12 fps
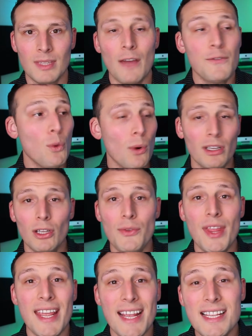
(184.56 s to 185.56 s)
if you want to learn
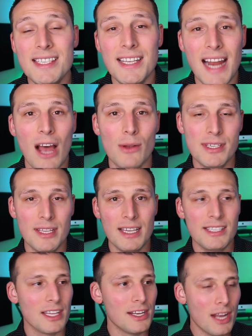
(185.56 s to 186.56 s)
the ins and outs of this,
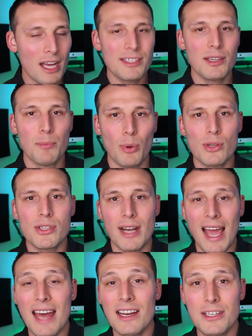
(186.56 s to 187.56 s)
the nuts and bolts on
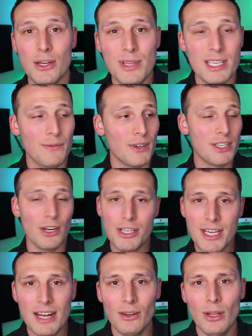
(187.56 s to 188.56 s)
how to do this for your
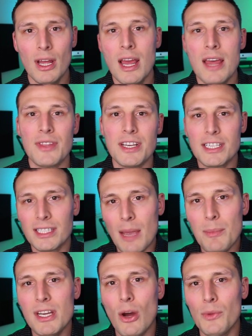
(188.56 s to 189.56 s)
channel, then just let
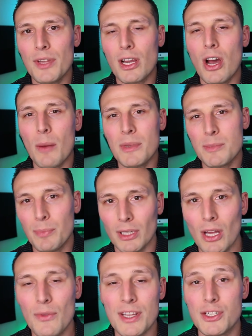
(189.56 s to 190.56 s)
me know in the comments
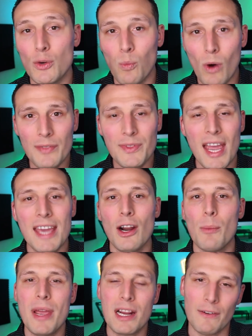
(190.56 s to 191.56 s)
below that you want that, and I'll
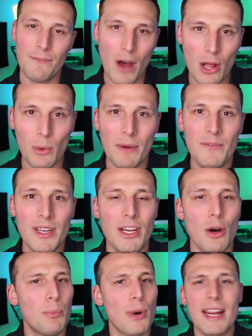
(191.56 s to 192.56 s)
make a follow-up video
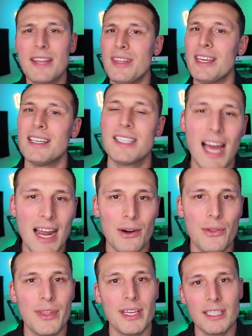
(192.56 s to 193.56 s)
breaking the entire
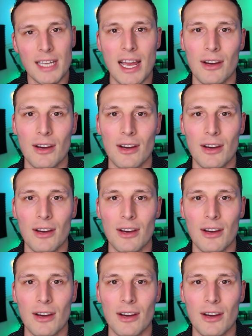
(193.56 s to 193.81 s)
thing down.